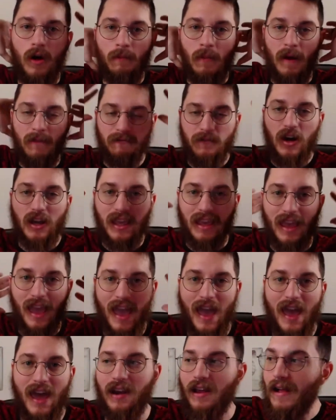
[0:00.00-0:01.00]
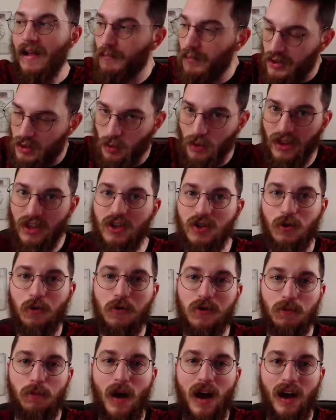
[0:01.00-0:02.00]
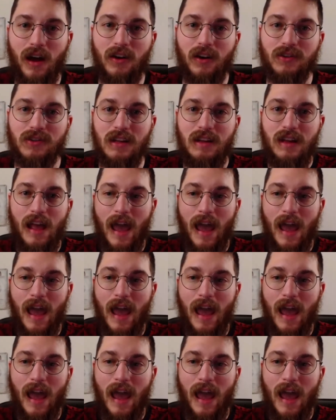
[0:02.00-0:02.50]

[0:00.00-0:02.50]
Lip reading: my fucking head between these two spires.